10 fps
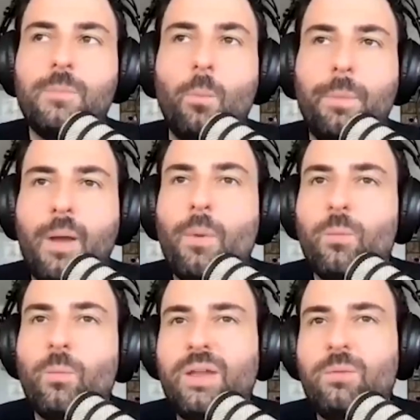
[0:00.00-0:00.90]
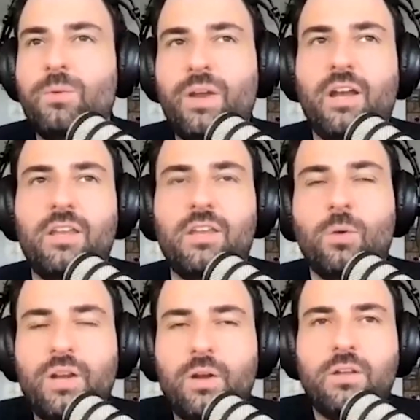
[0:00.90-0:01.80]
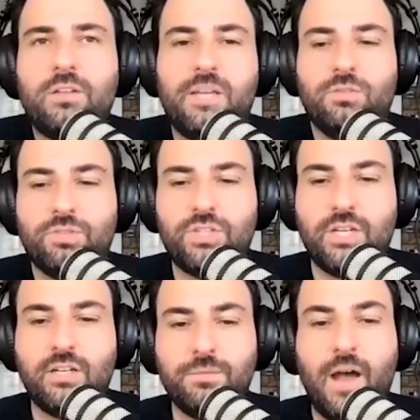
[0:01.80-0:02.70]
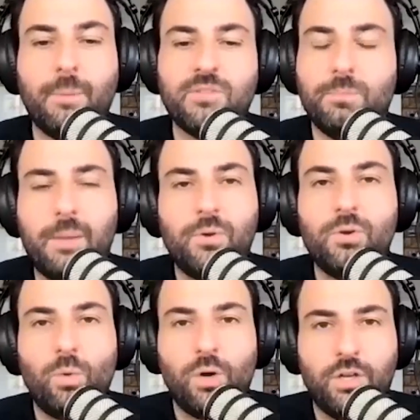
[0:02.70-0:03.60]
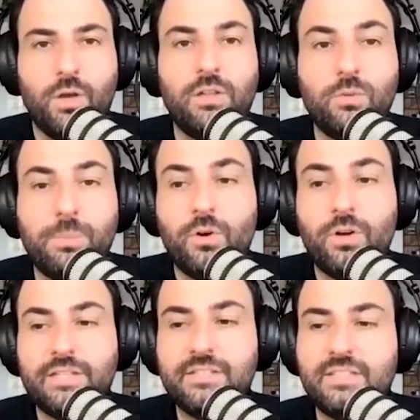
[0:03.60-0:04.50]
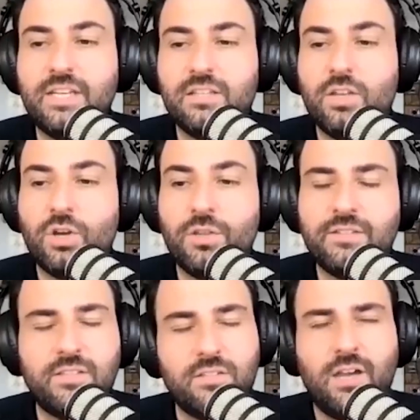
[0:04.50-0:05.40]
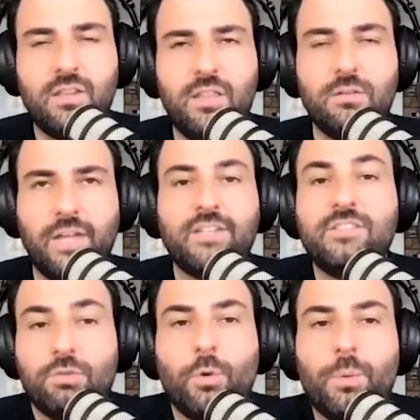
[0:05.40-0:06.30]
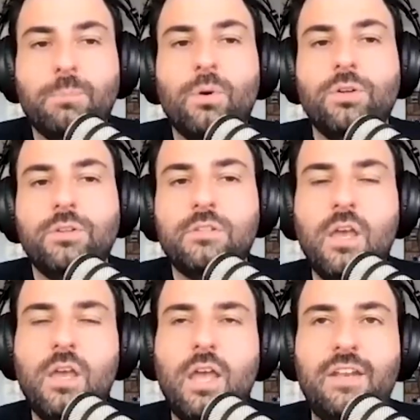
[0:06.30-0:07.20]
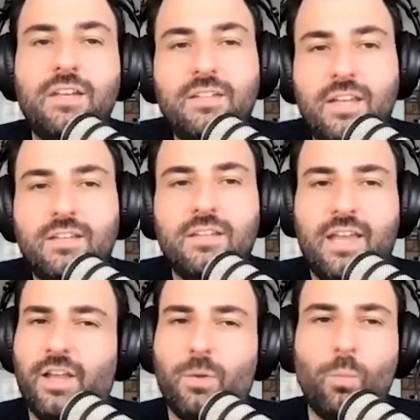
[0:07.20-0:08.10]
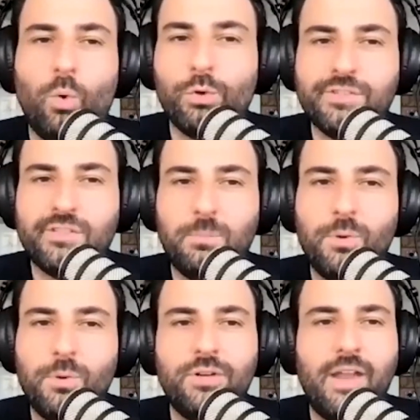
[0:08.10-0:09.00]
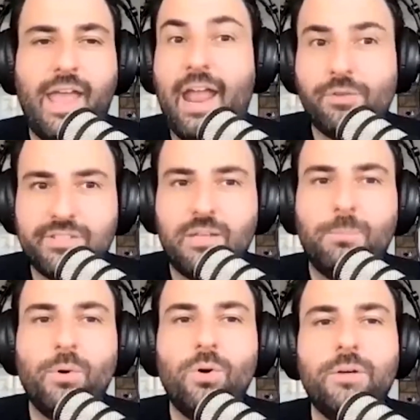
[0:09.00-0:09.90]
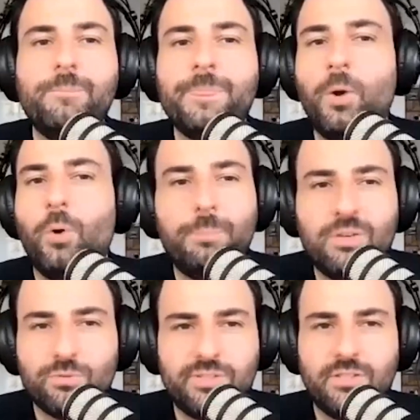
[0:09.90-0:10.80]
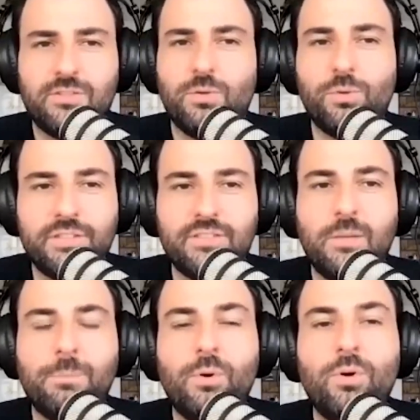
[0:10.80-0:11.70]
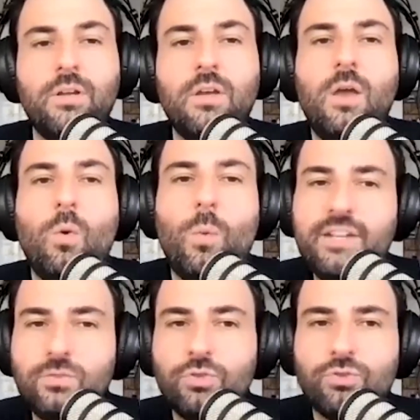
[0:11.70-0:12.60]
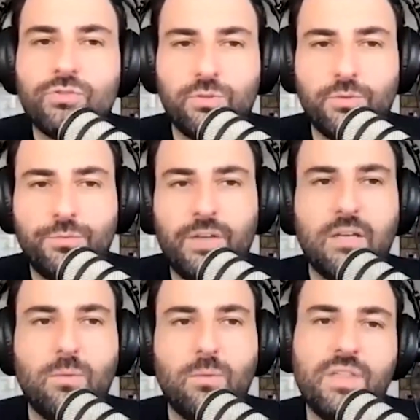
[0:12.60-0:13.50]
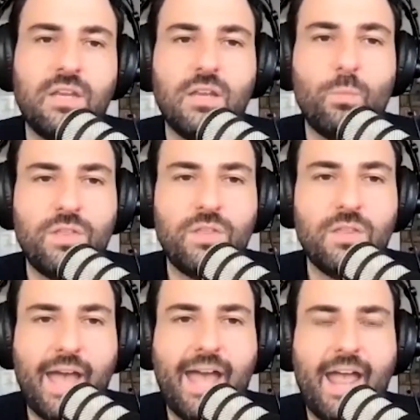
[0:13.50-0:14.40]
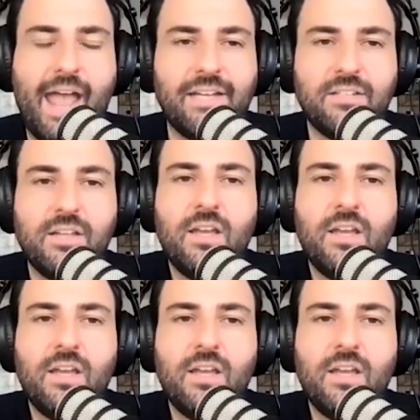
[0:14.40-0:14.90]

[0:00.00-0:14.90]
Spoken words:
But when I speak to regenerative farmers and people who want to go a little bit more holistic, there's this kind of thing of like zero inputs. And then at the end of the day, like water is an input, air is an input, all the minerals in the soil is an input. Where does Nutrisoil fit within that? And,